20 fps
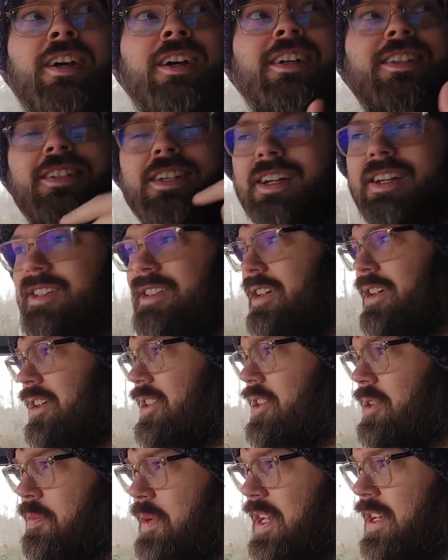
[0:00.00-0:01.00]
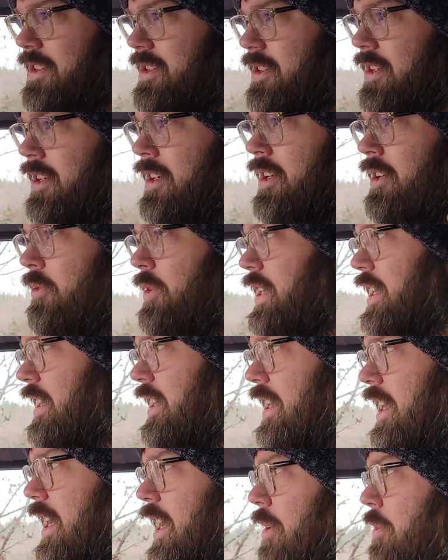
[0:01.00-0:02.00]
It's got a ton of space in it. We can
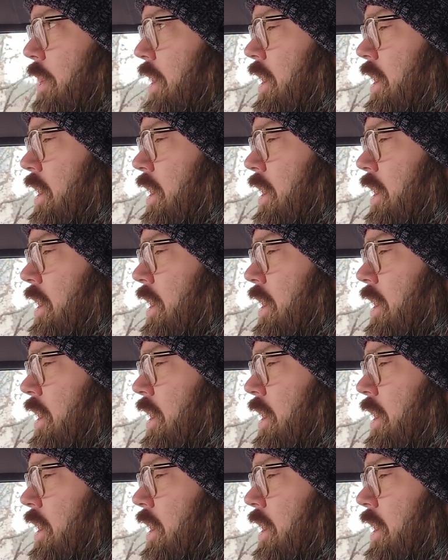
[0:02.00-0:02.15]
camp